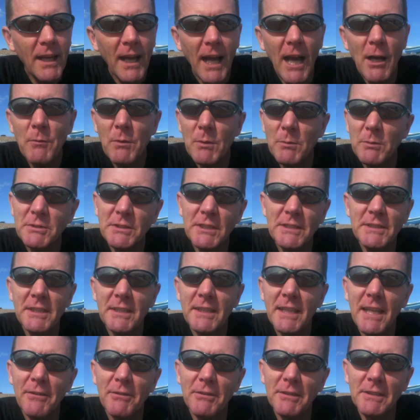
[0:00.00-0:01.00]
And we were sitting
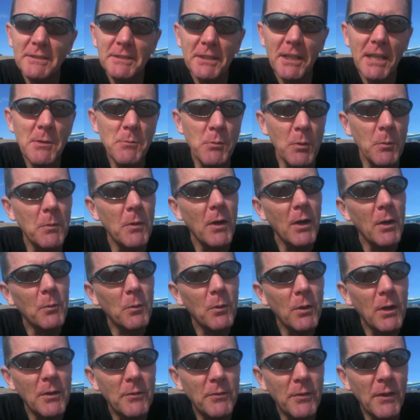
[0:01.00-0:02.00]
there at the table, my
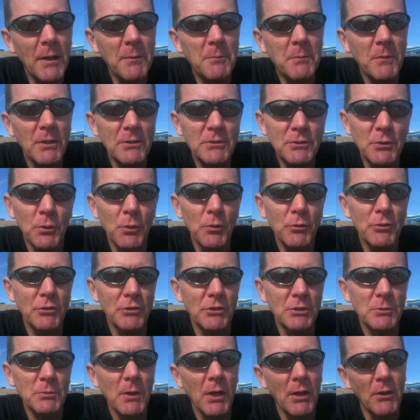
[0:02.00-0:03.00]
wife and my daughter
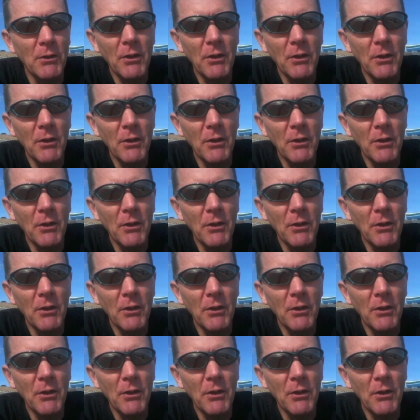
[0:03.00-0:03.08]
as well,